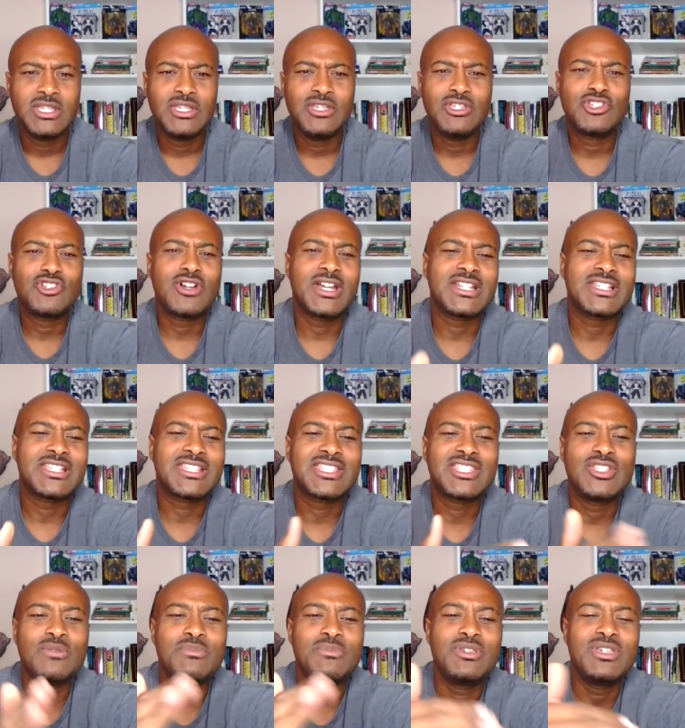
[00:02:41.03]
You try to
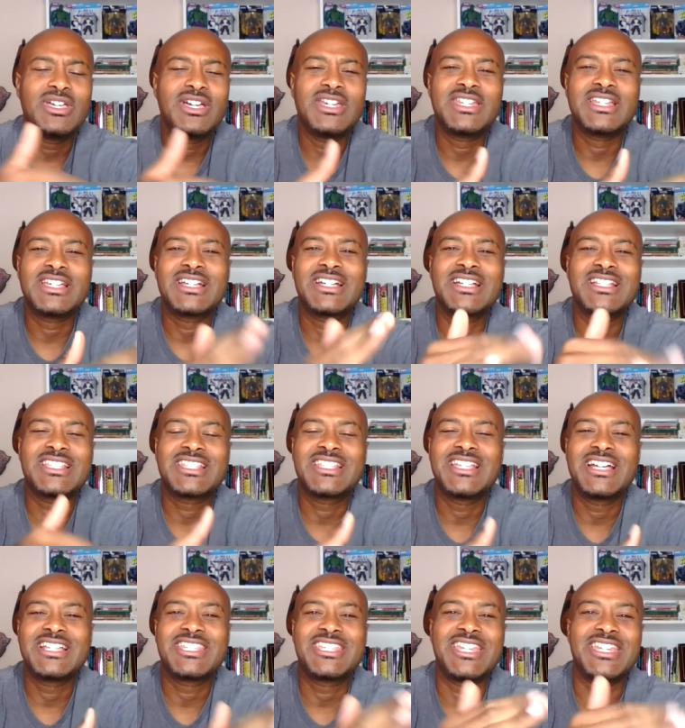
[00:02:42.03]
snoop, you couldn't
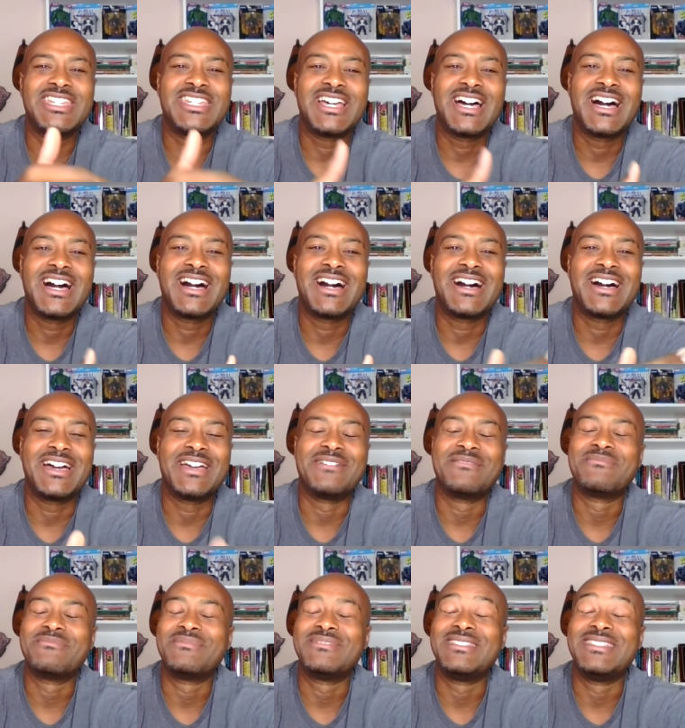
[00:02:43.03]
touch a
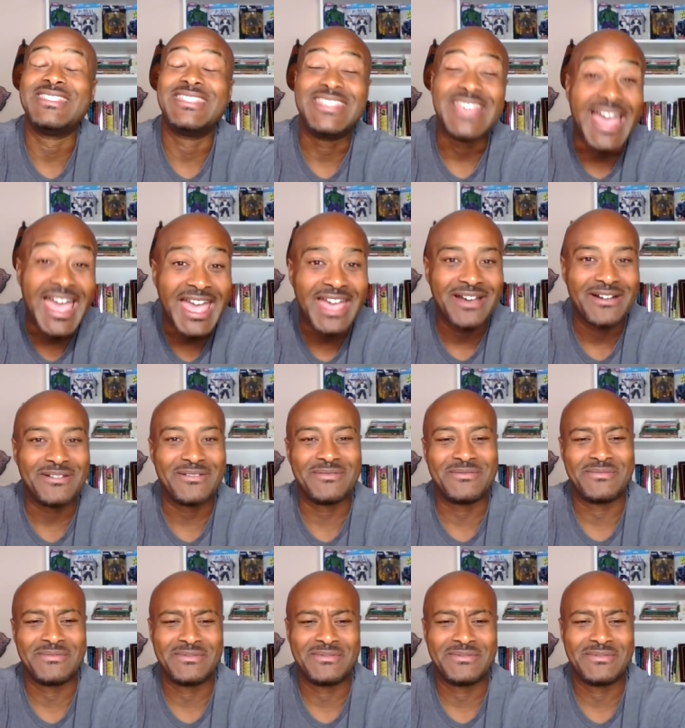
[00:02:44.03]
dime. Damn.